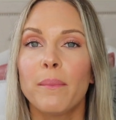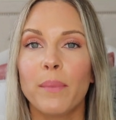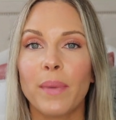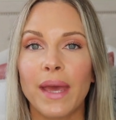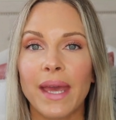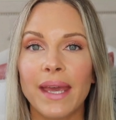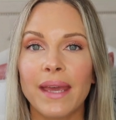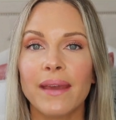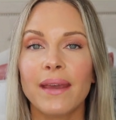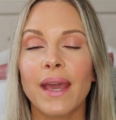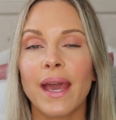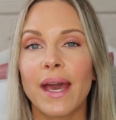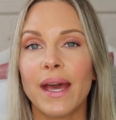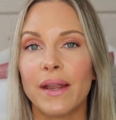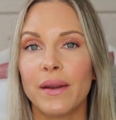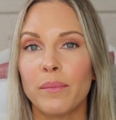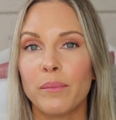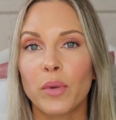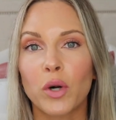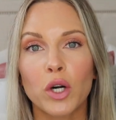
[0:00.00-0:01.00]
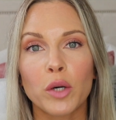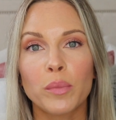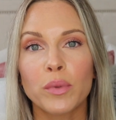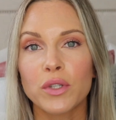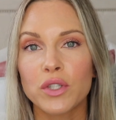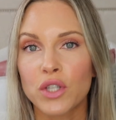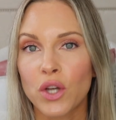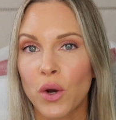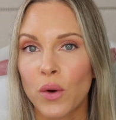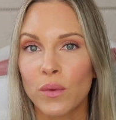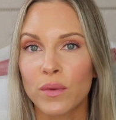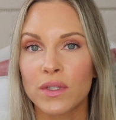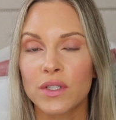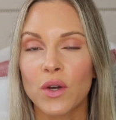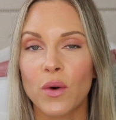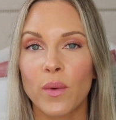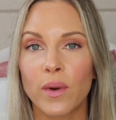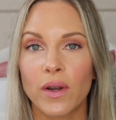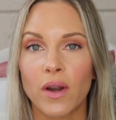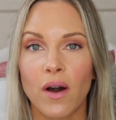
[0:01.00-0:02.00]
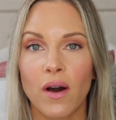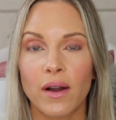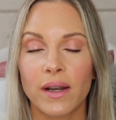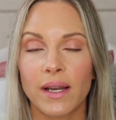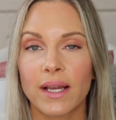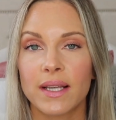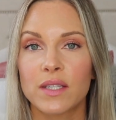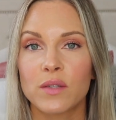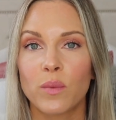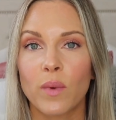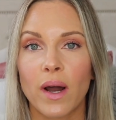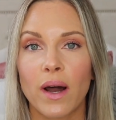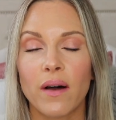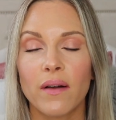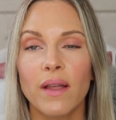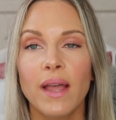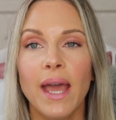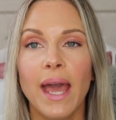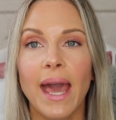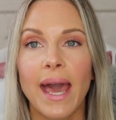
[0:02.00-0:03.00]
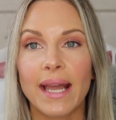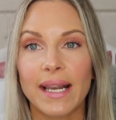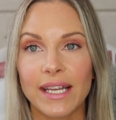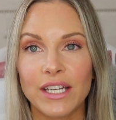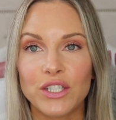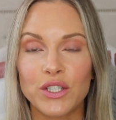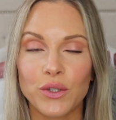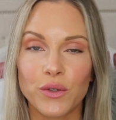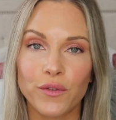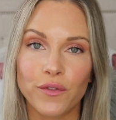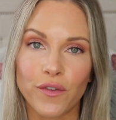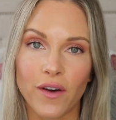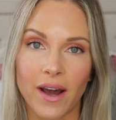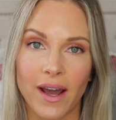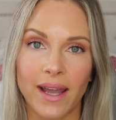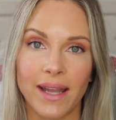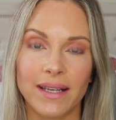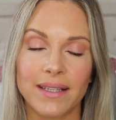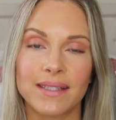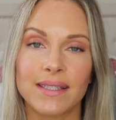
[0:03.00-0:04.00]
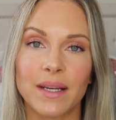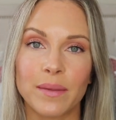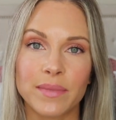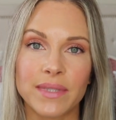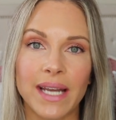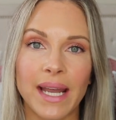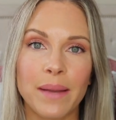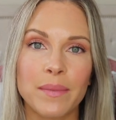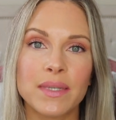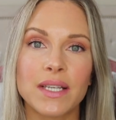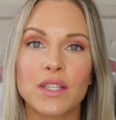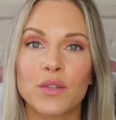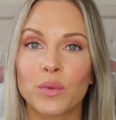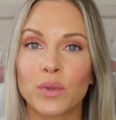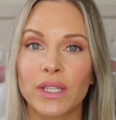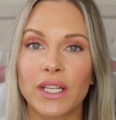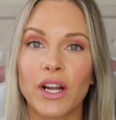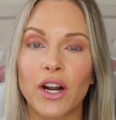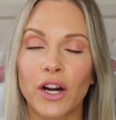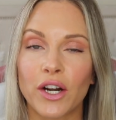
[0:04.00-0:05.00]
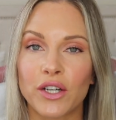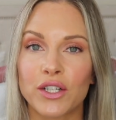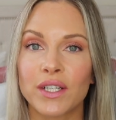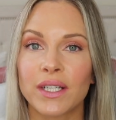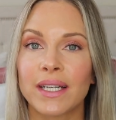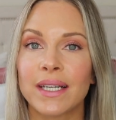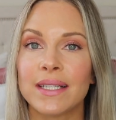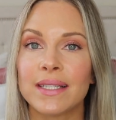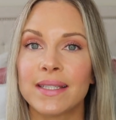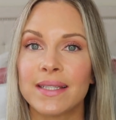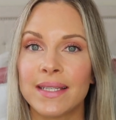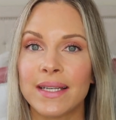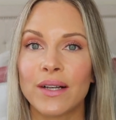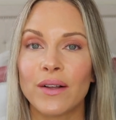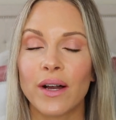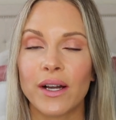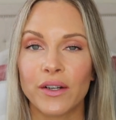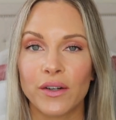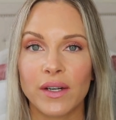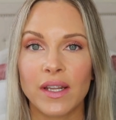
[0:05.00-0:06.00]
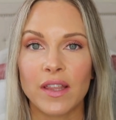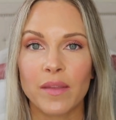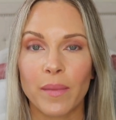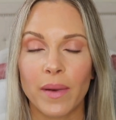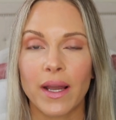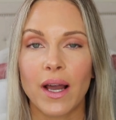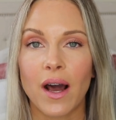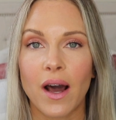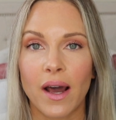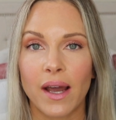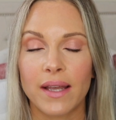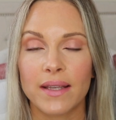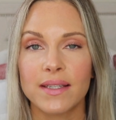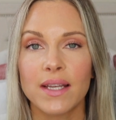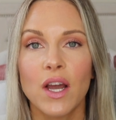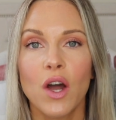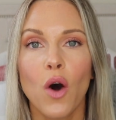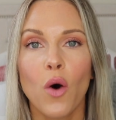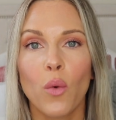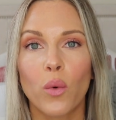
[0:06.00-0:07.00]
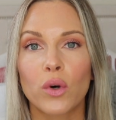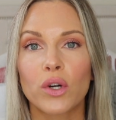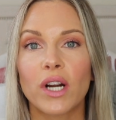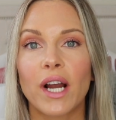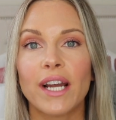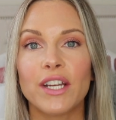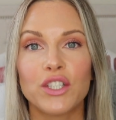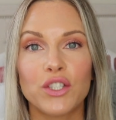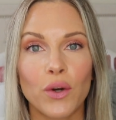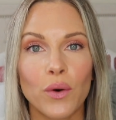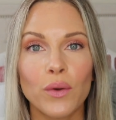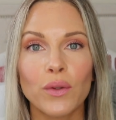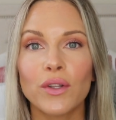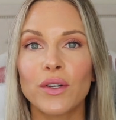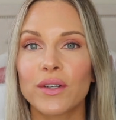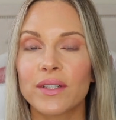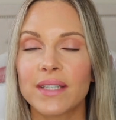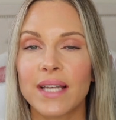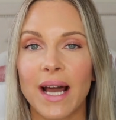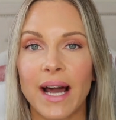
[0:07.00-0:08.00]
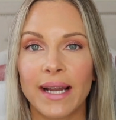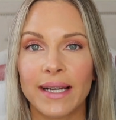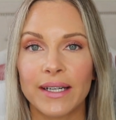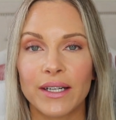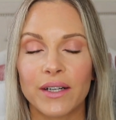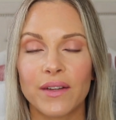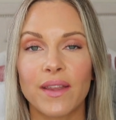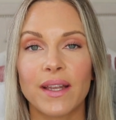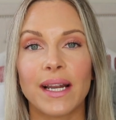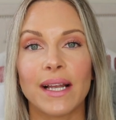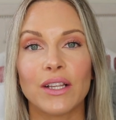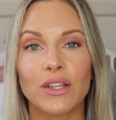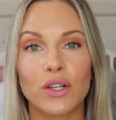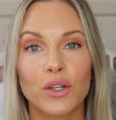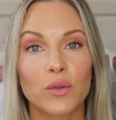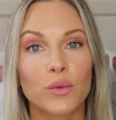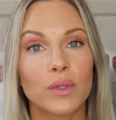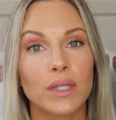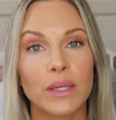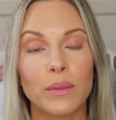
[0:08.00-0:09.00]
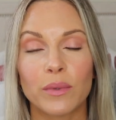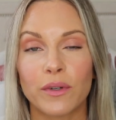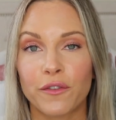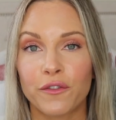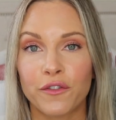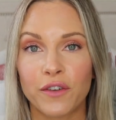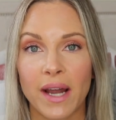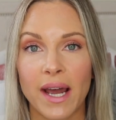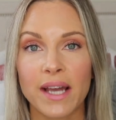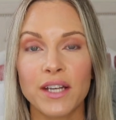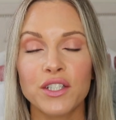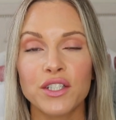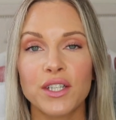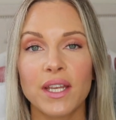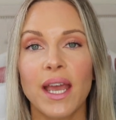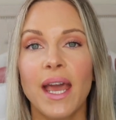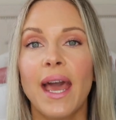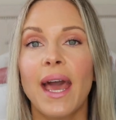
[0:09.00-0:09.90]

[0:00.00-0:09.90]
pink and purple tones going on as well, and I do find sometimes it's really hard to conceal underneath my eyes, where I don't look tired, that I look really refreshed.